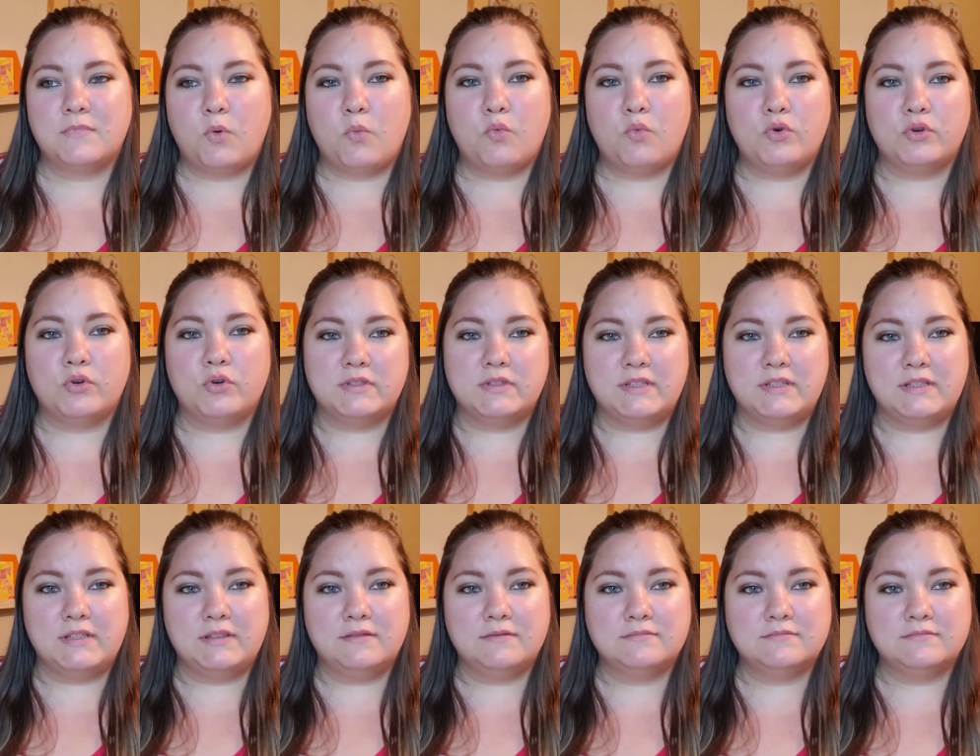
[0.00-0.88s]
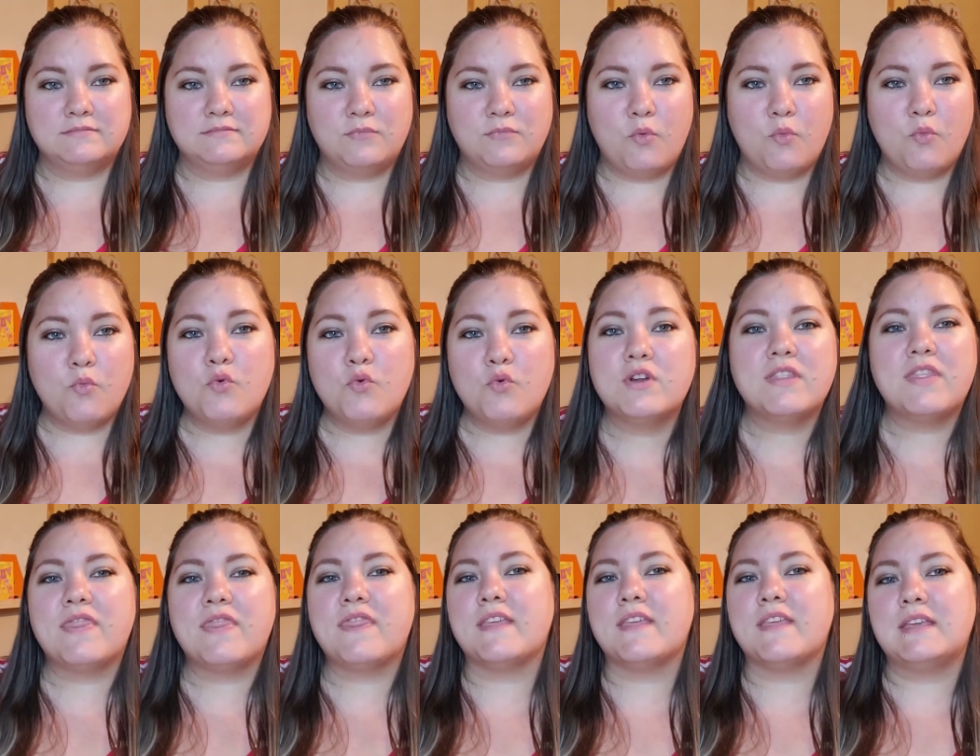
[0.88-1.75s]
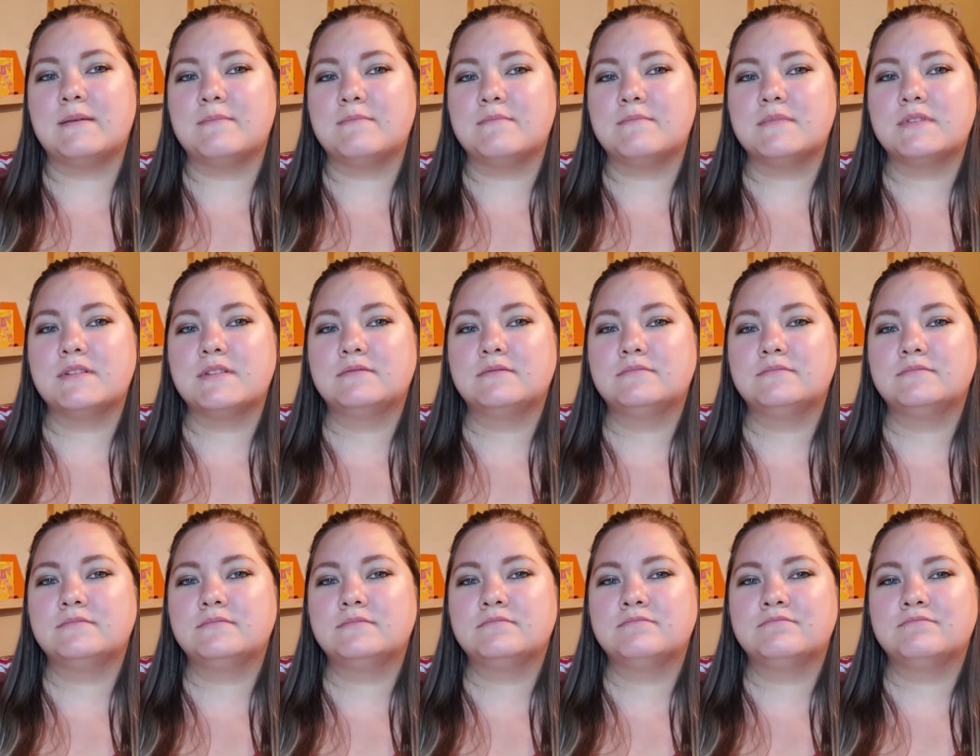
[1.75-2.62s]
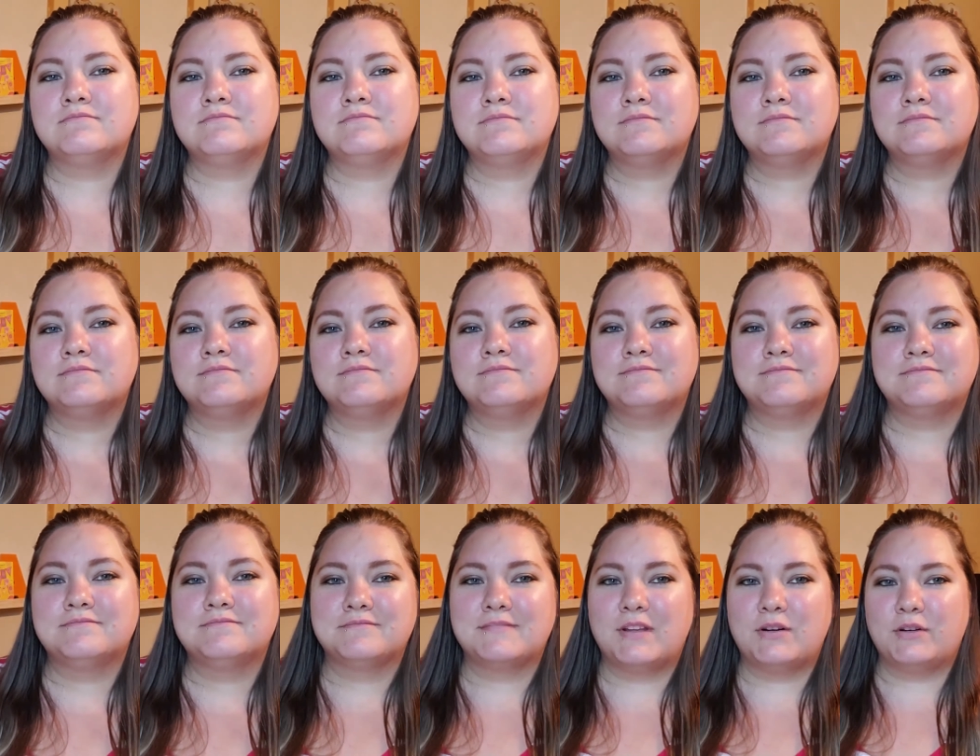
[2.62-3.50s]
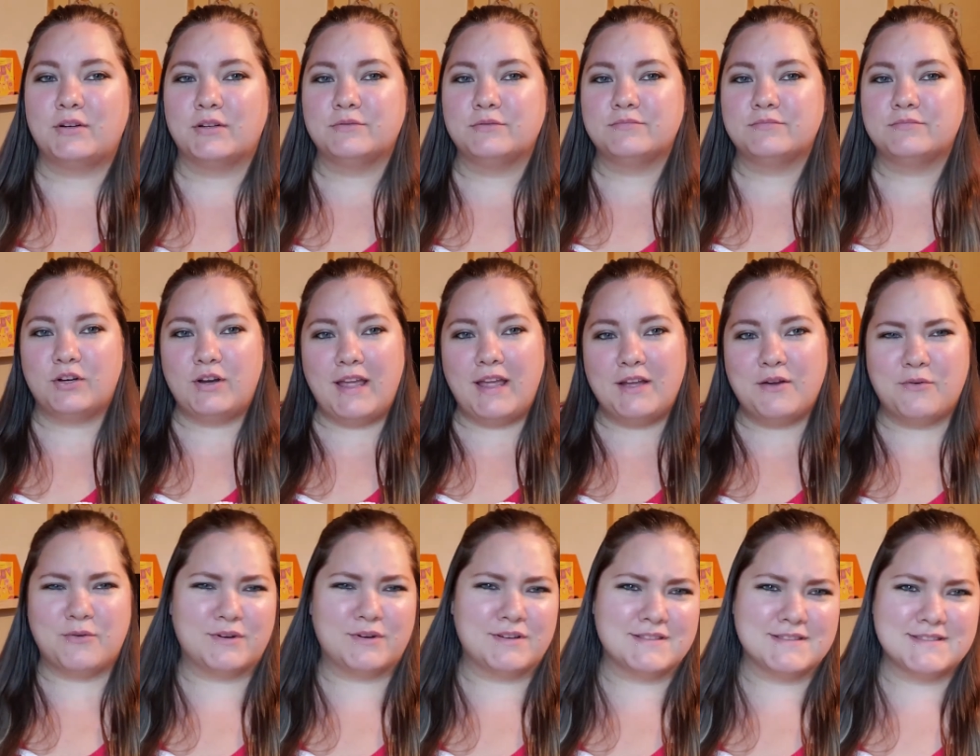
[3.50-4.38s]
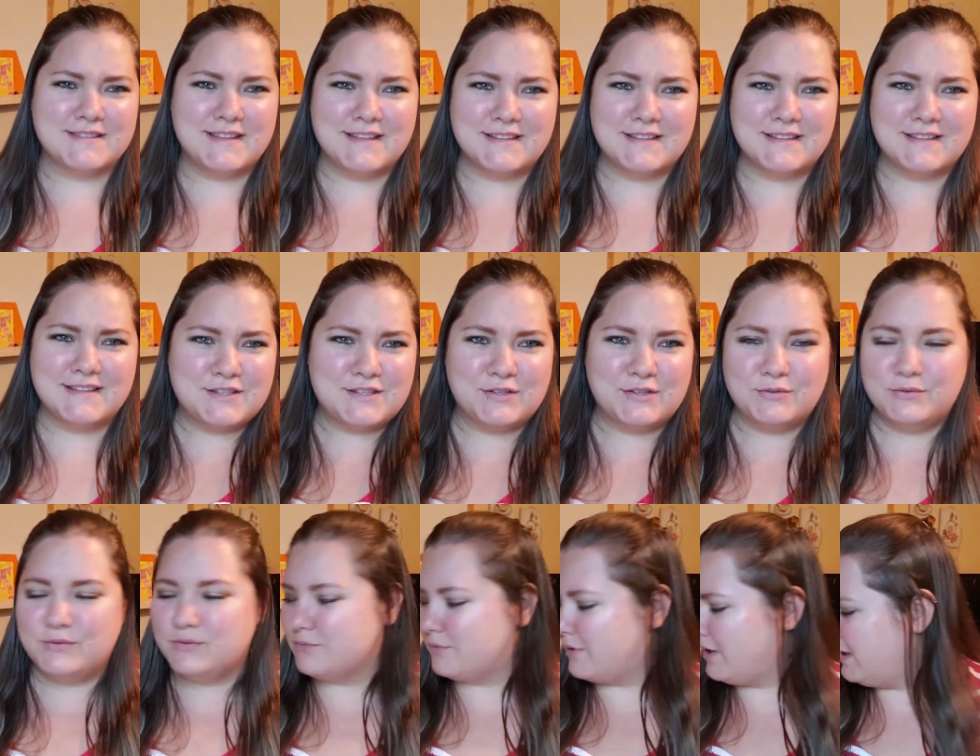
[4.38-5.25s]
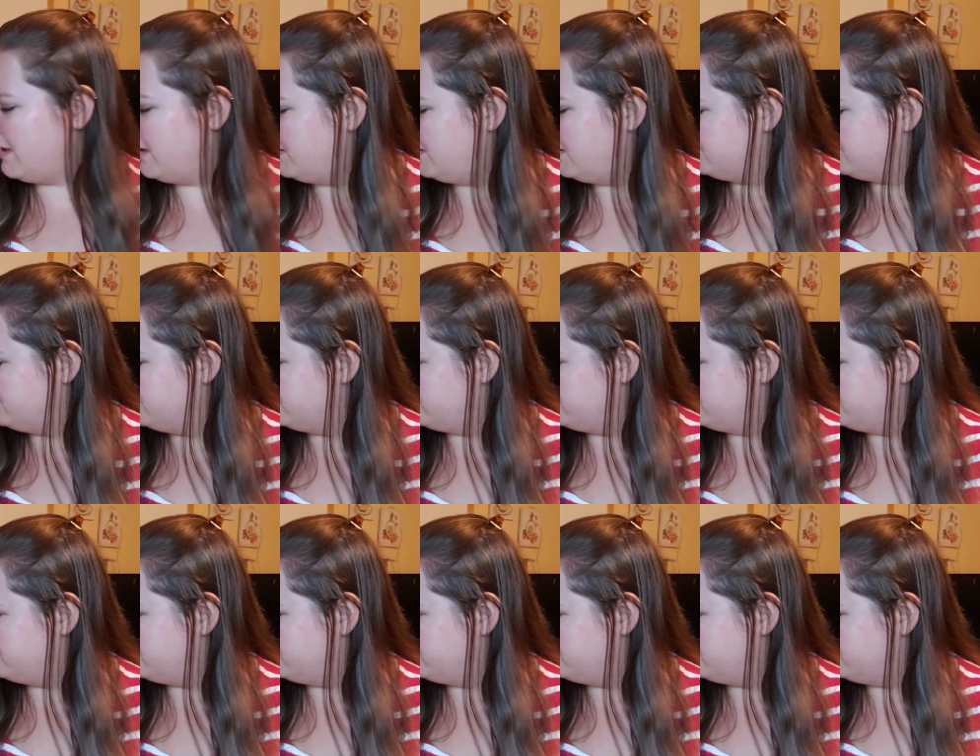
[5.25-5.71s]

woody, wood theme. Know, they're acorns. That's cute, right?